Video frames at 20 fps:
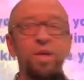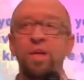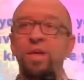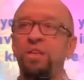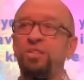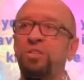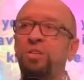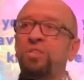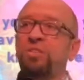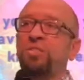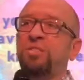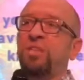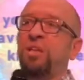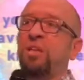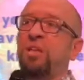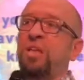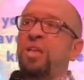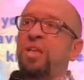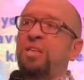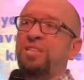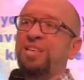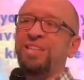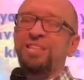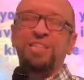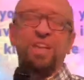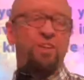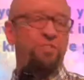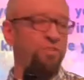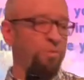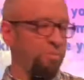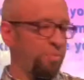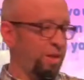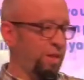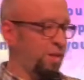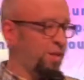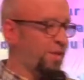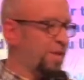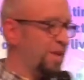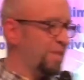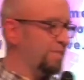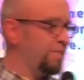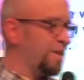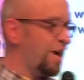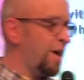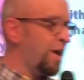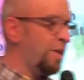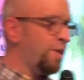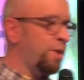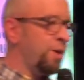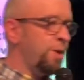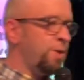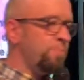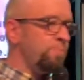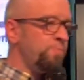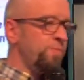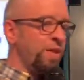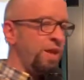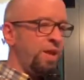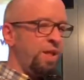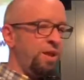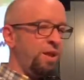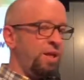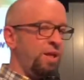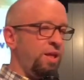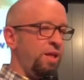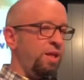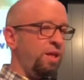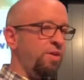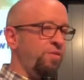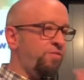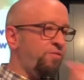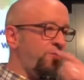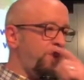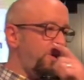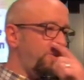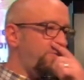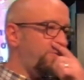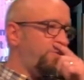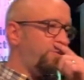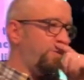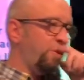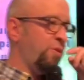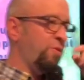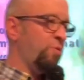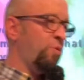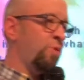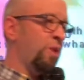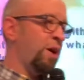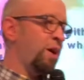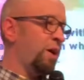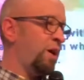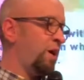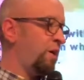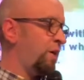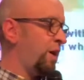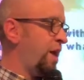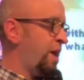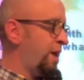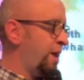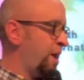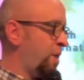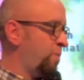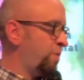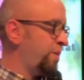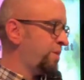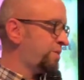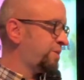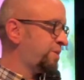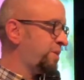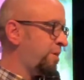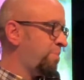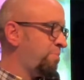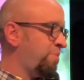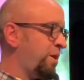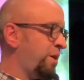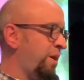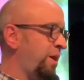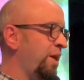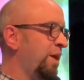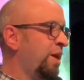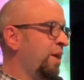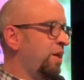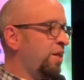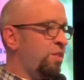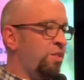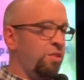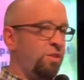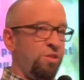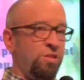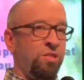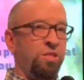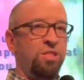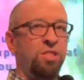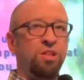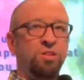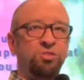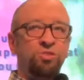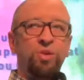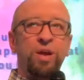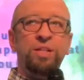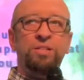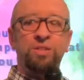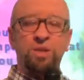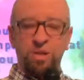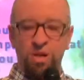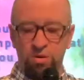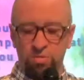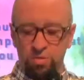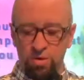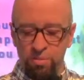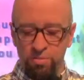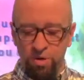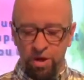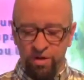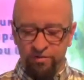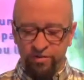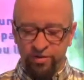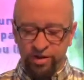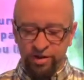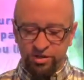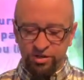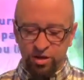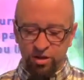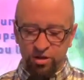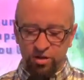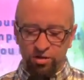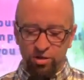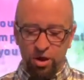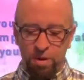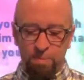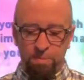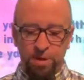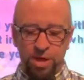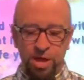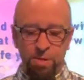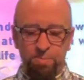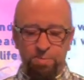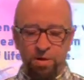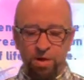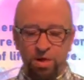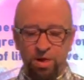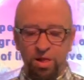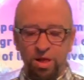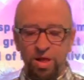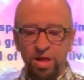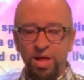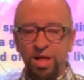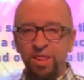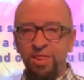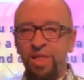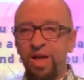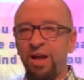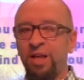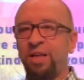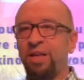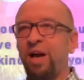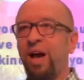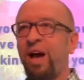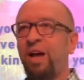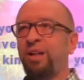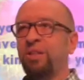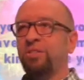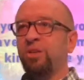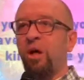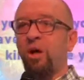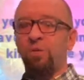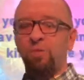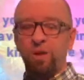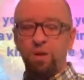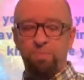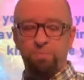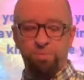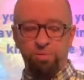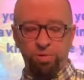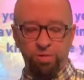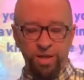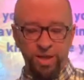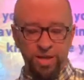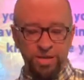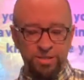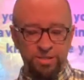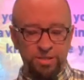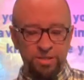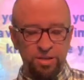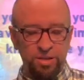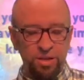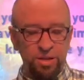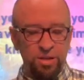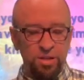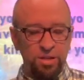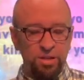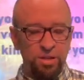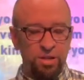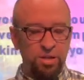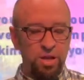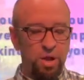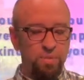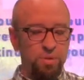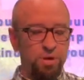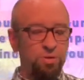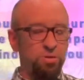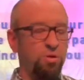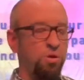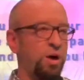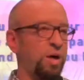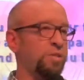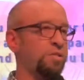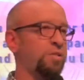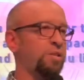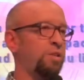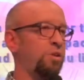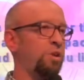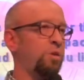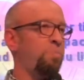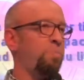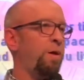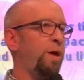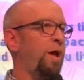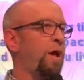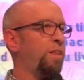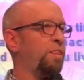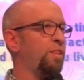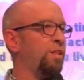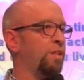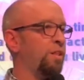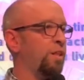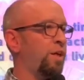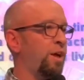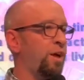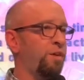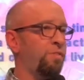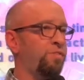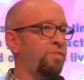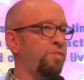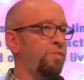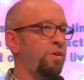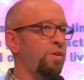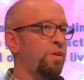It's just easy to say from little kids on. And if if you uh, are hanging out with somebody, the traits are going to rub off on each other. There are people that God has already placed to come across your path in life.